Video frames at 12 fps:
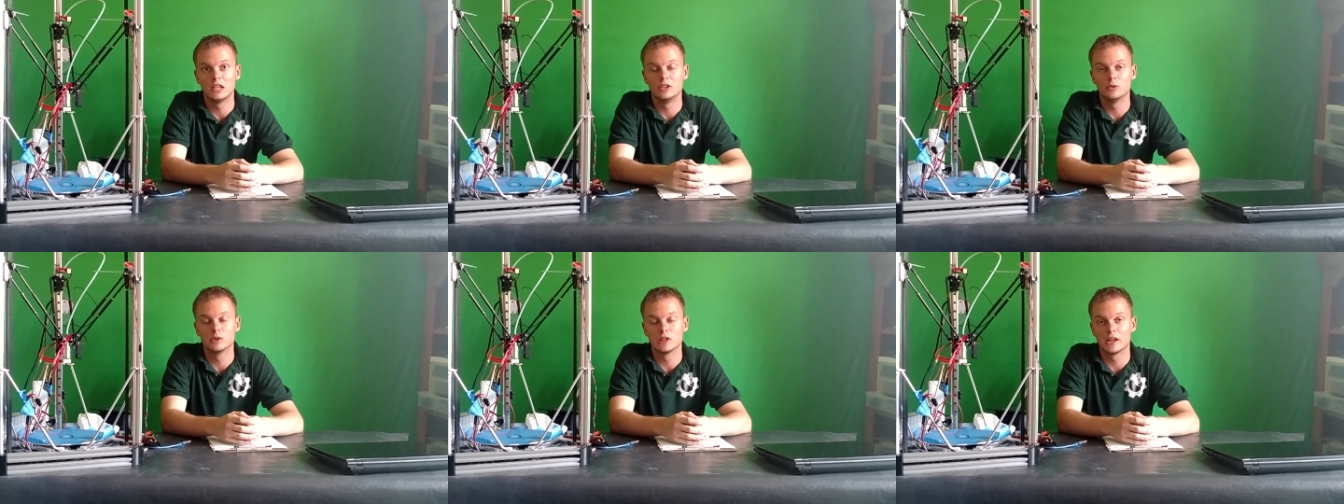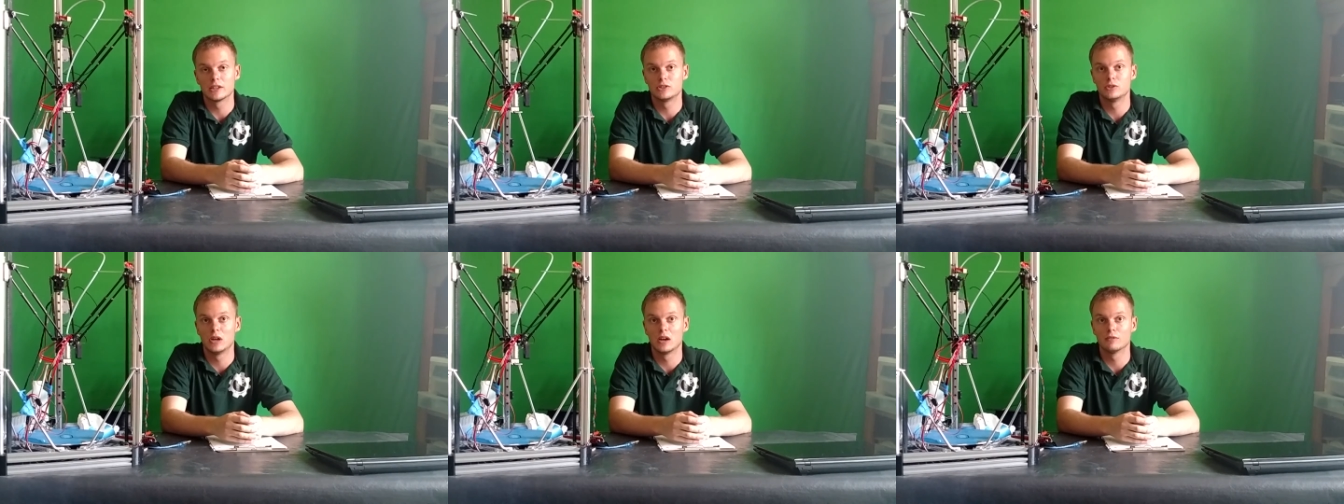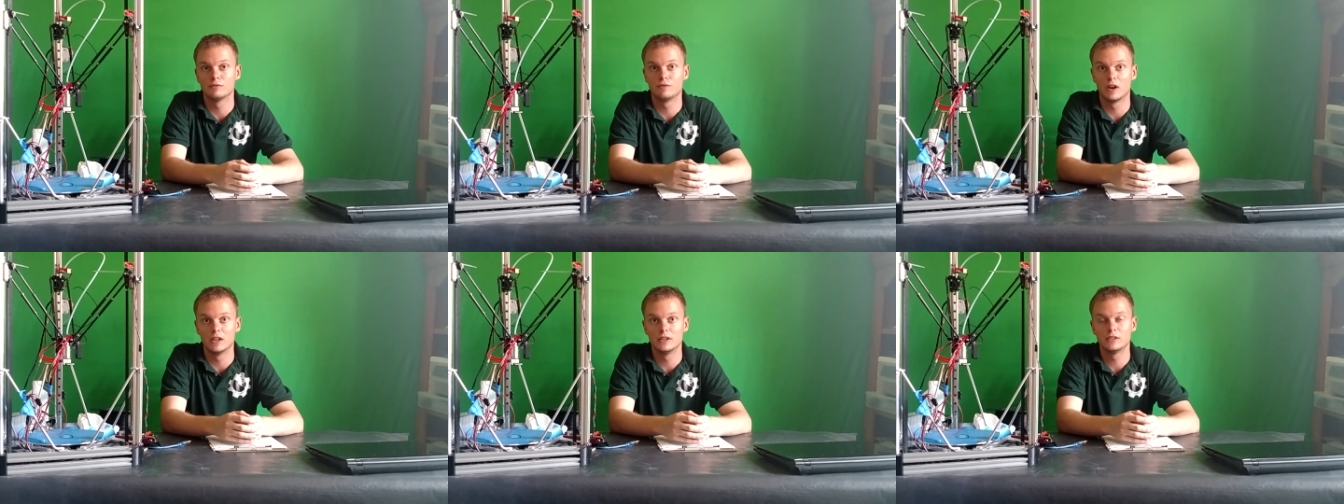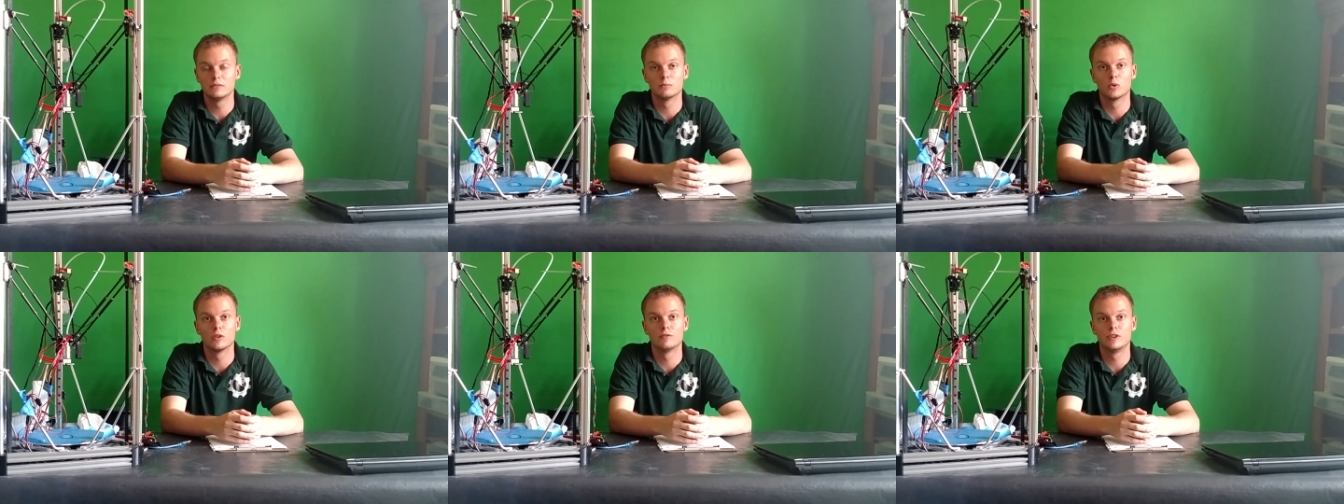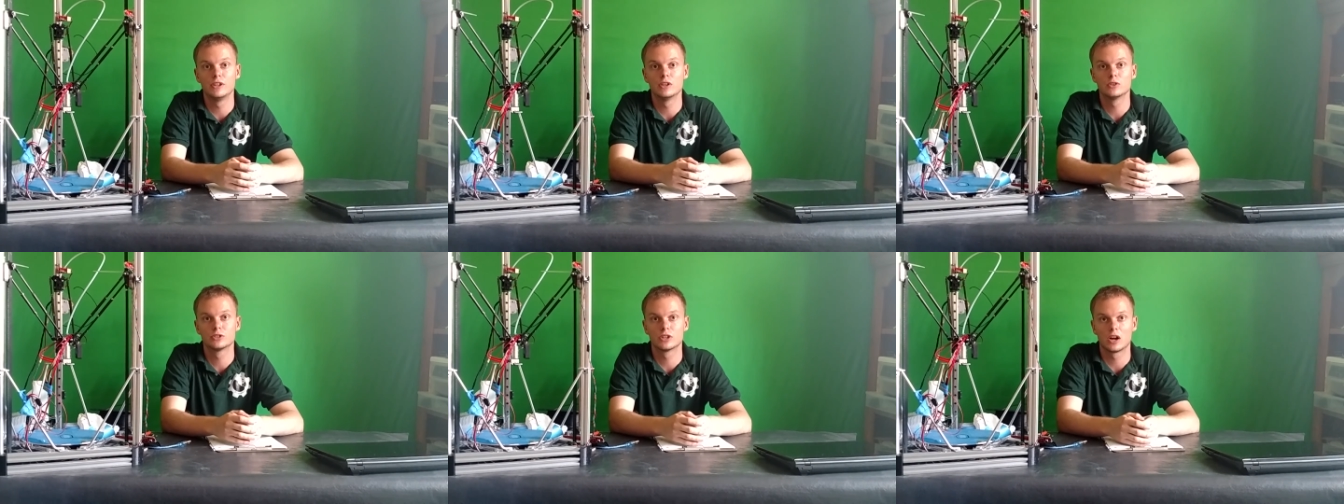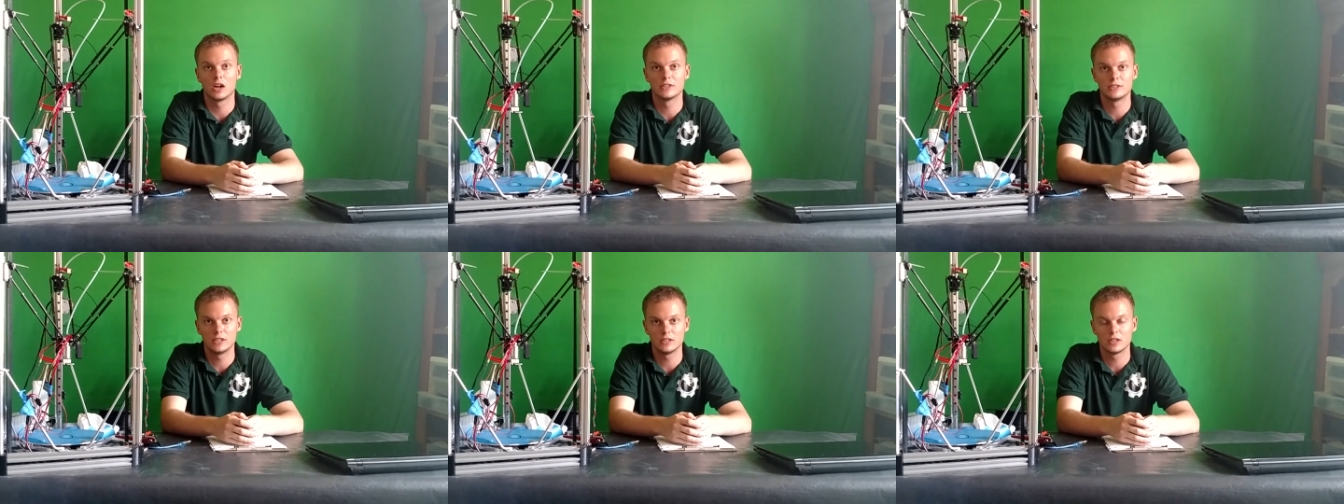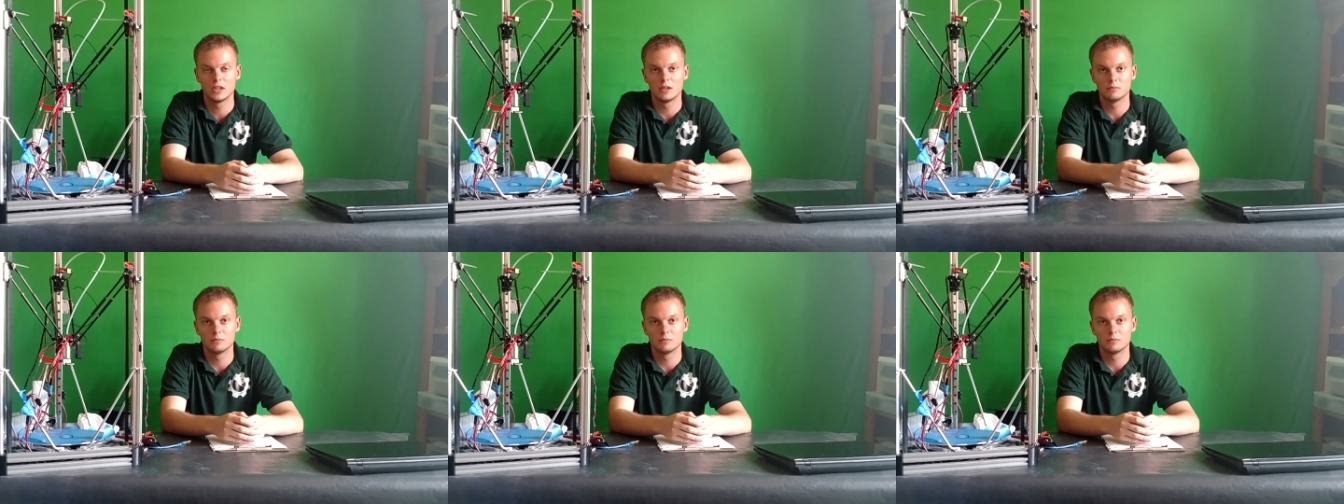and you would like to help fund more videos and content,